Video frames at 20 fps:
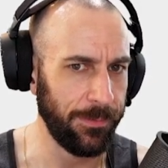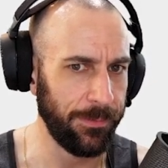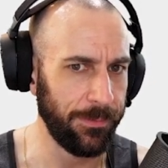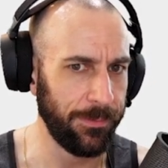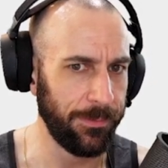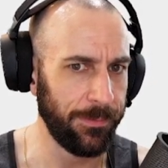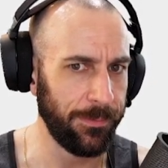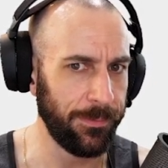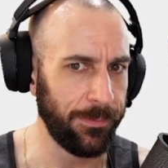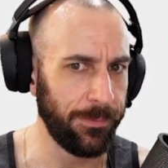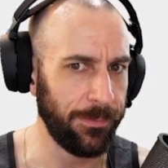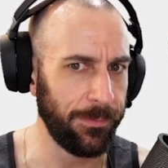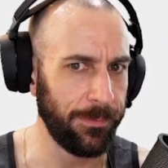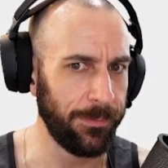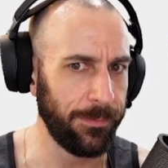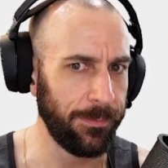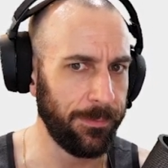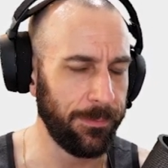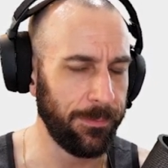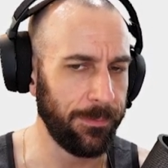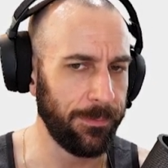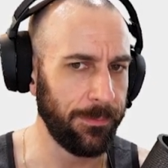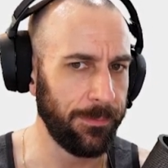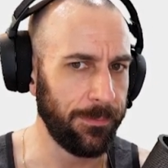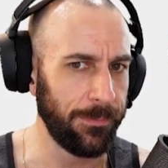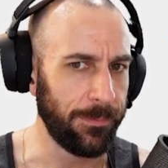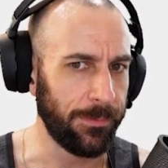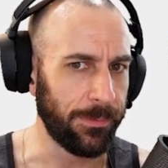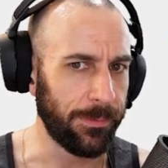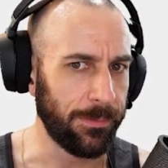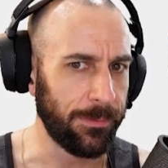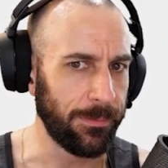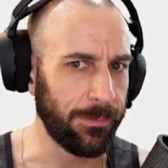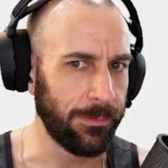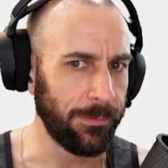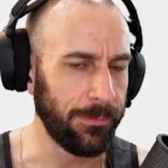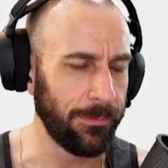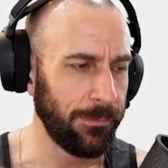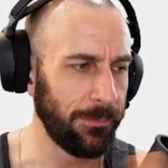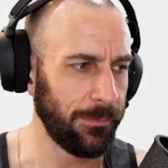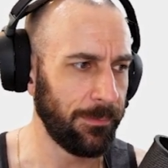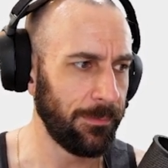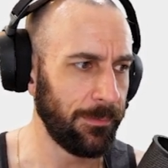Nobody speaks.